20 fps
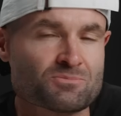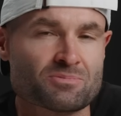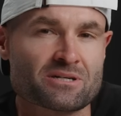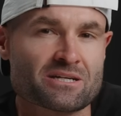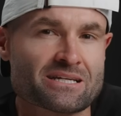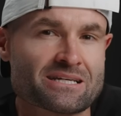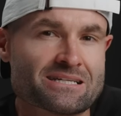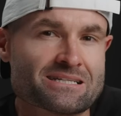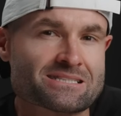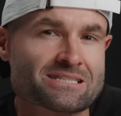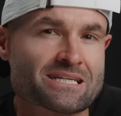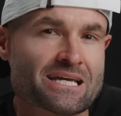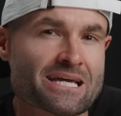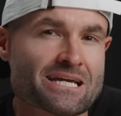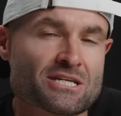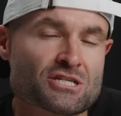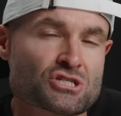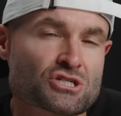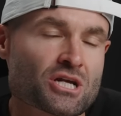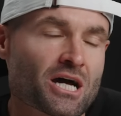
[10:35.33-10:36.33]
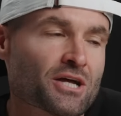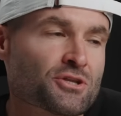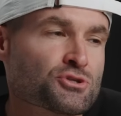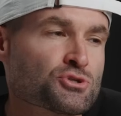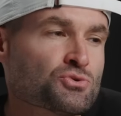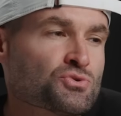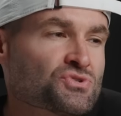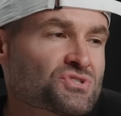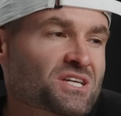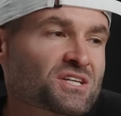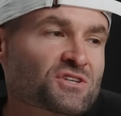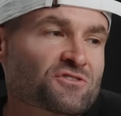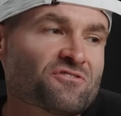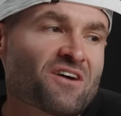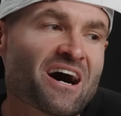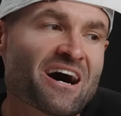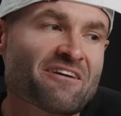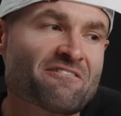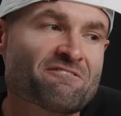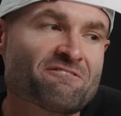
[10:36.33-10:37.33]
but it is an
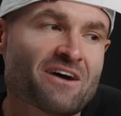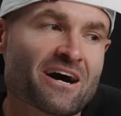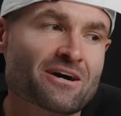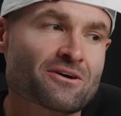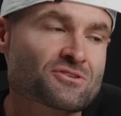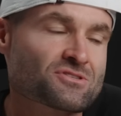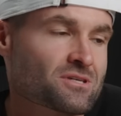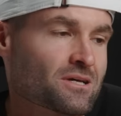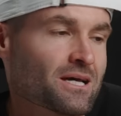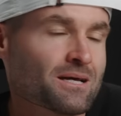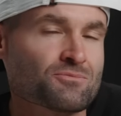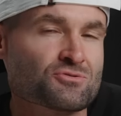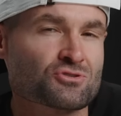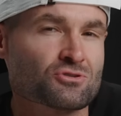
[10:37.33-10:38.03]
H.265 file type,